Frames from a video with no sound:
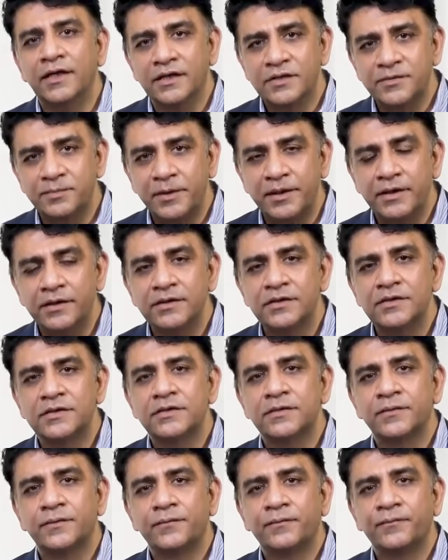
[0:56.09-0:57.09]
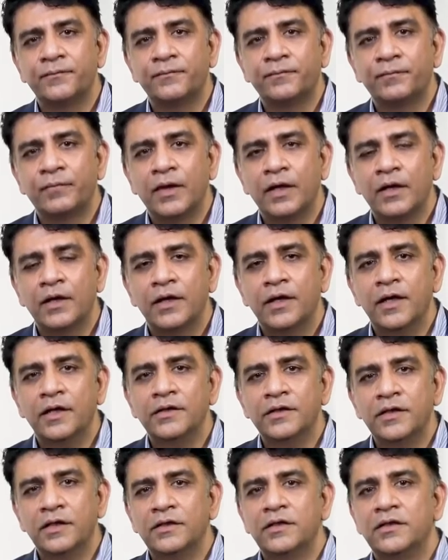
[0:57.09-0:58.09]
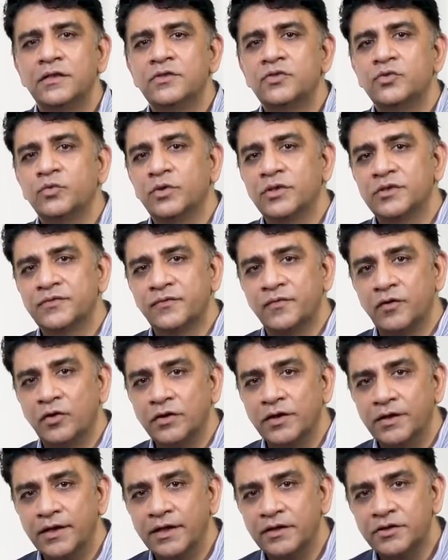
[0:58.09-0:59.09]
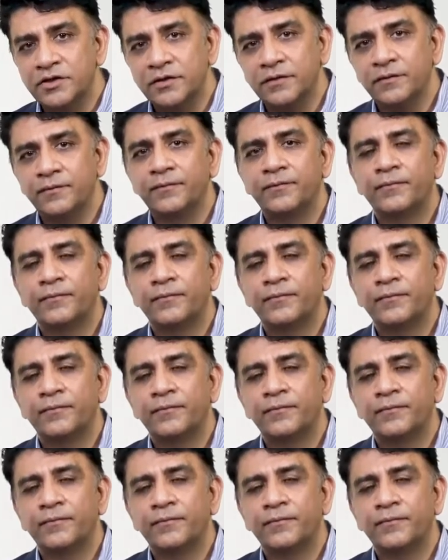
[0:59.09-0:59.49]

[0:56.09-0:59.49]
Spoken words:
experience, and the other is towards fraud detection.